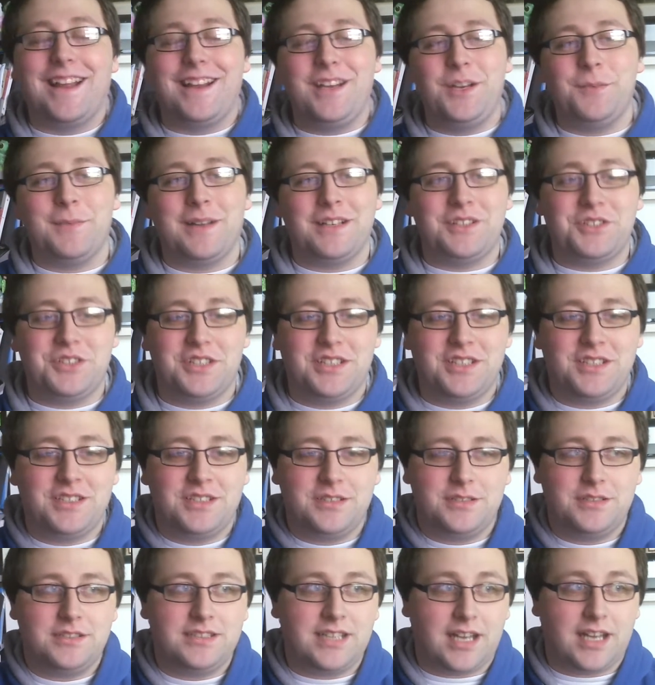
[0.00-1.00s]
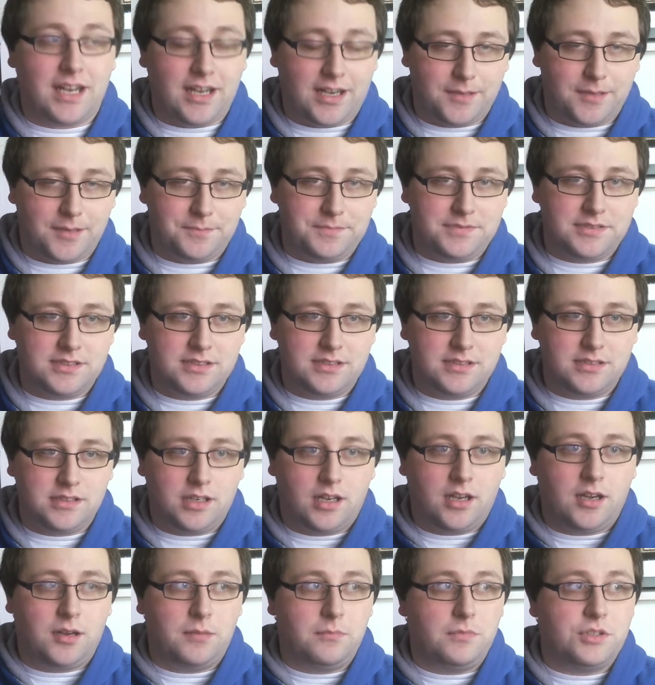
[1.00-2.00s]
you mentioned tops,
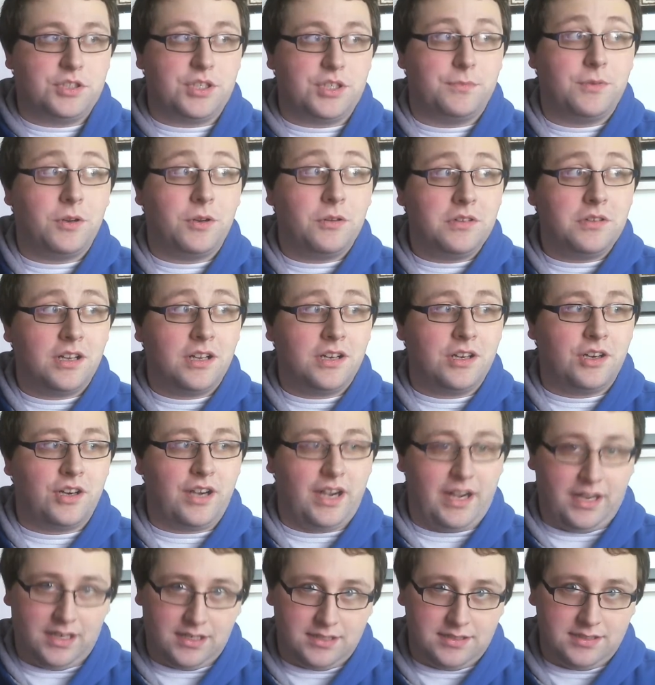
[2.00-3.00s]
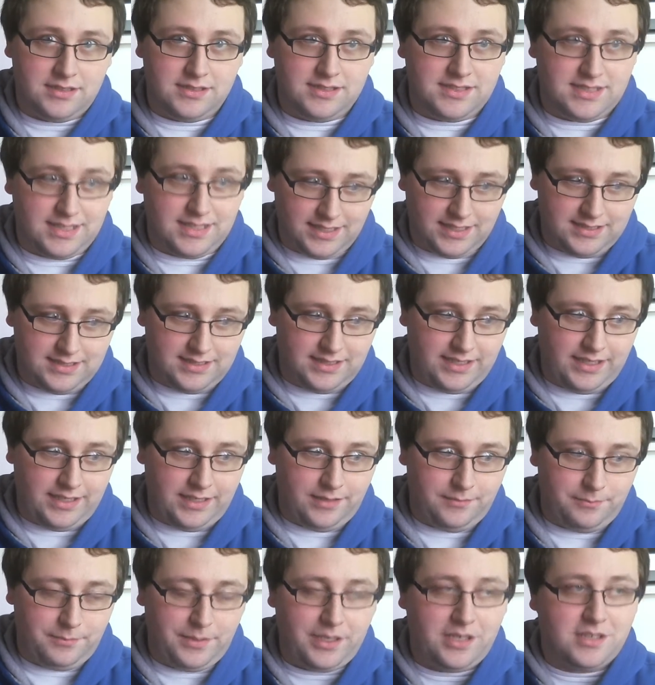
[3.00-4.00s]
which I'm no longer at, sadly,
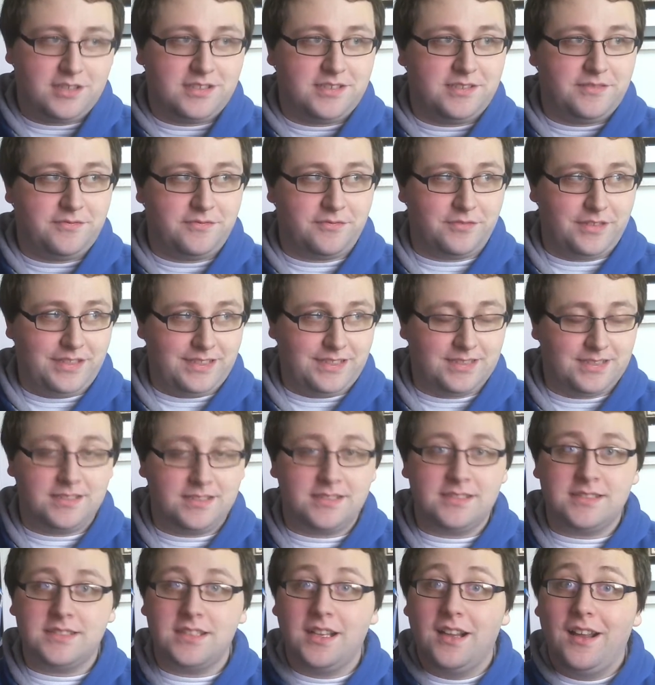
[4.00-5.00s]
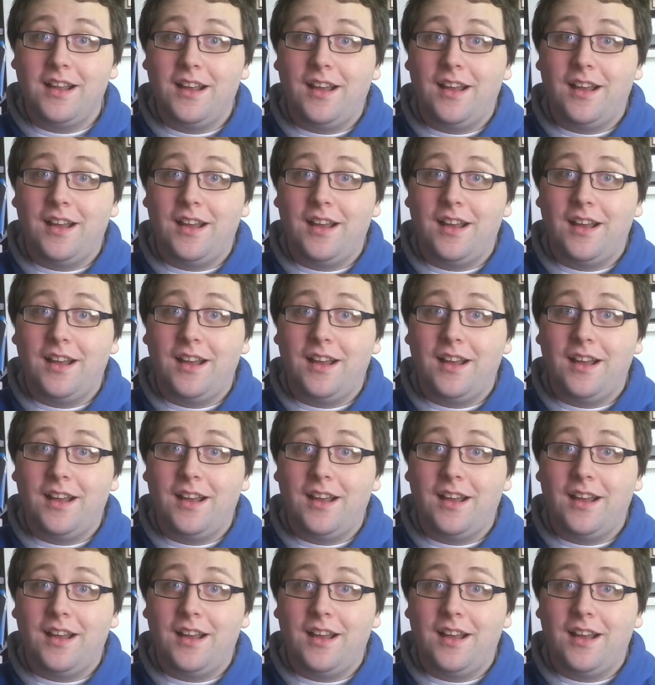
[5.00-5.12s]
because of reasons.